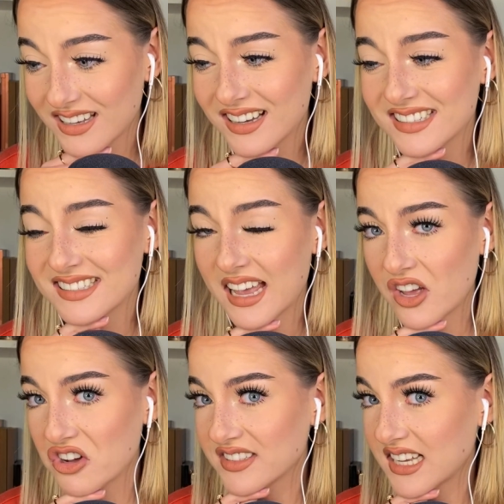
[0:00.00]
A
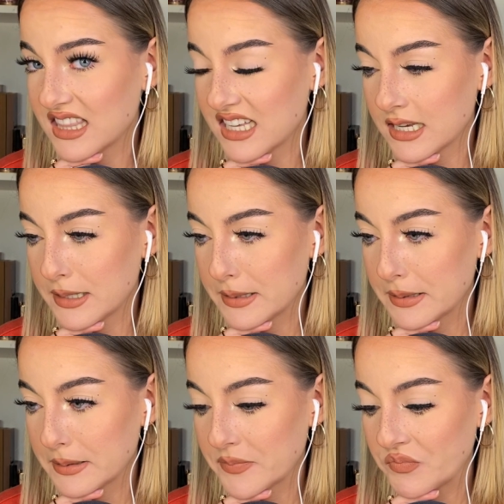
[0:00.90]
seance, I
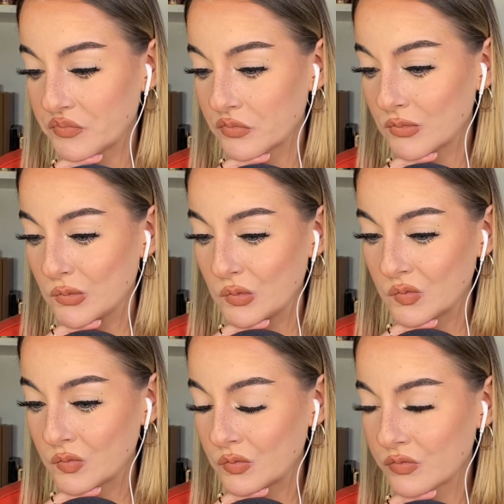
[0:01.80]
think.
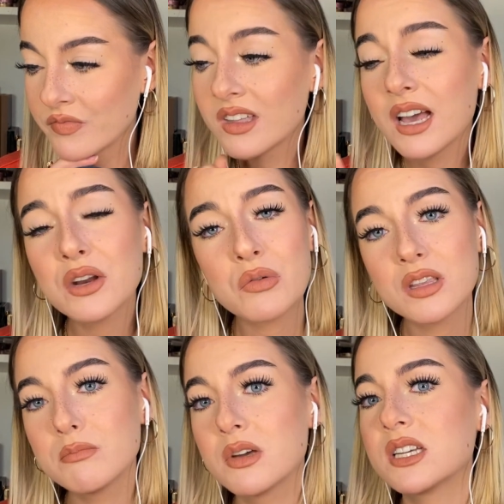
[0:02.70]
I don't
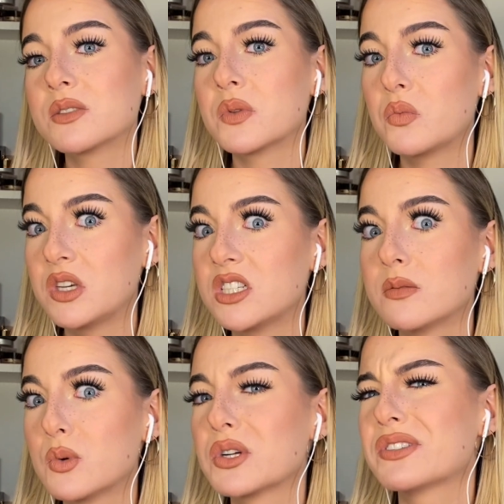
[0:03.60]
really mess with Ouija
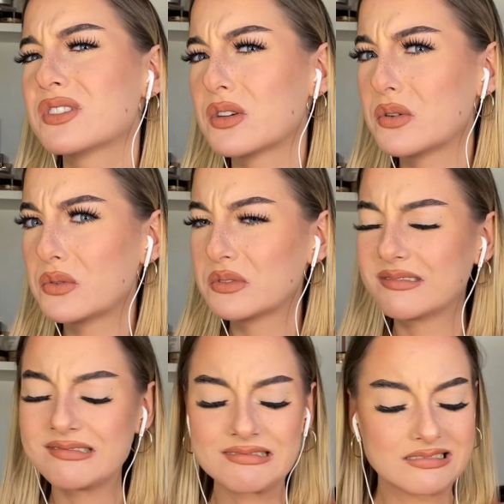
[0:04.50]
boards, you
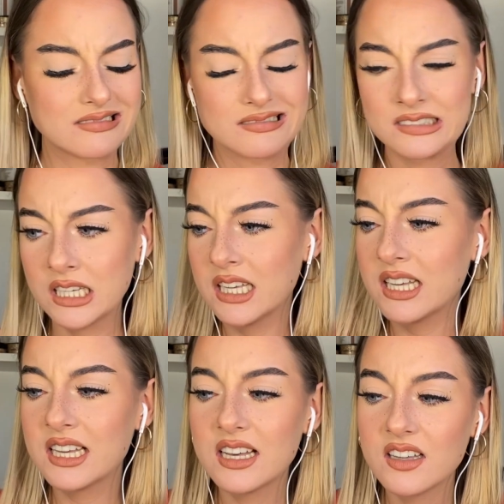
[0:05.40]
know.
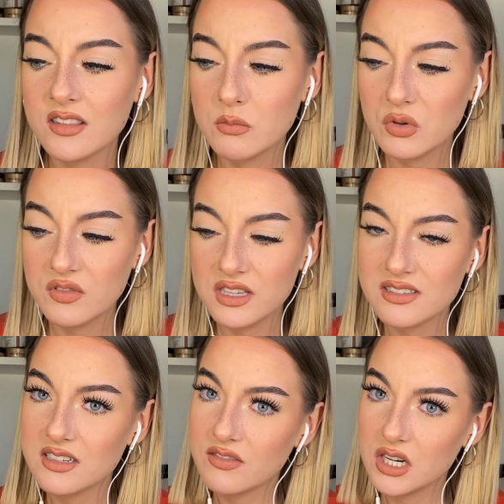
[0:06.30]
In the movies,
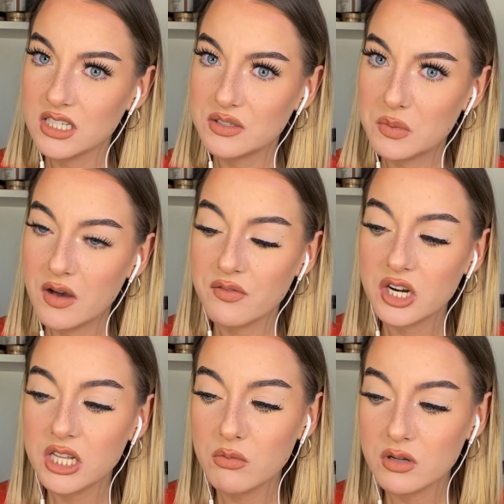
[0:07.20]
it never ends well for
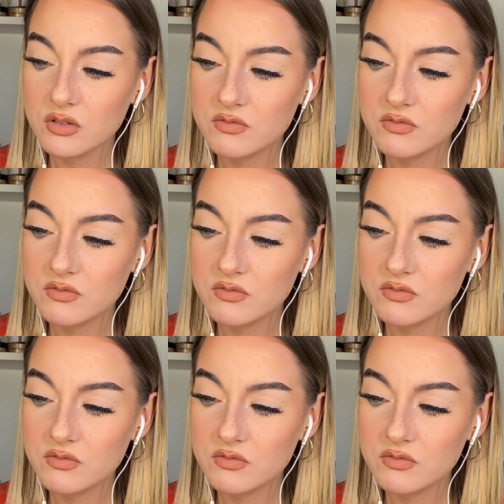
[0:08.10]
anyone.